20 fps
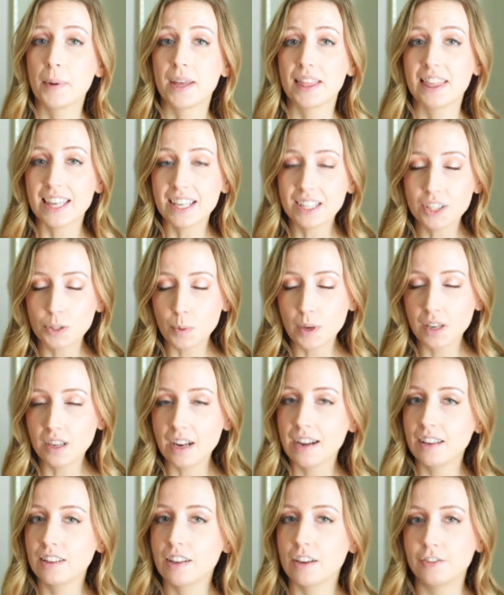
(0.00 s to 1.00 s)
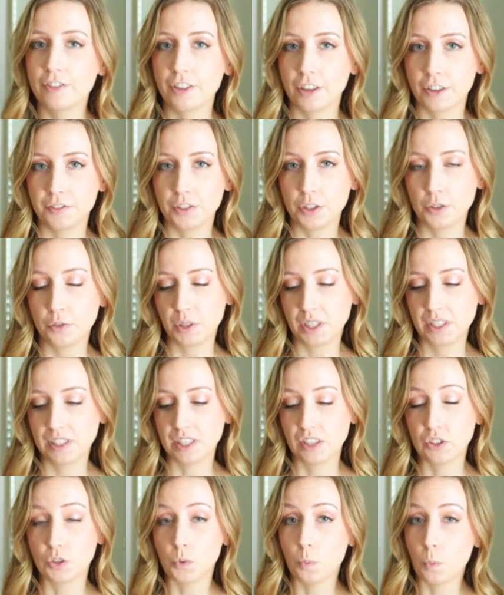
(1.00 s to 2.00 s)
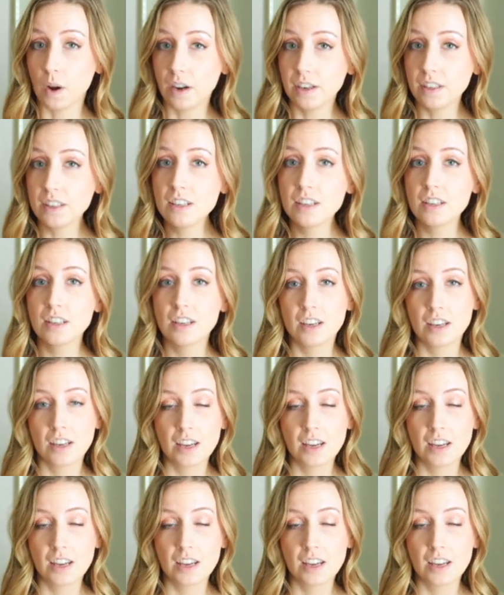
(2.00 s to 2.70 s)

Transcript: but this one I love for a few reasons. One,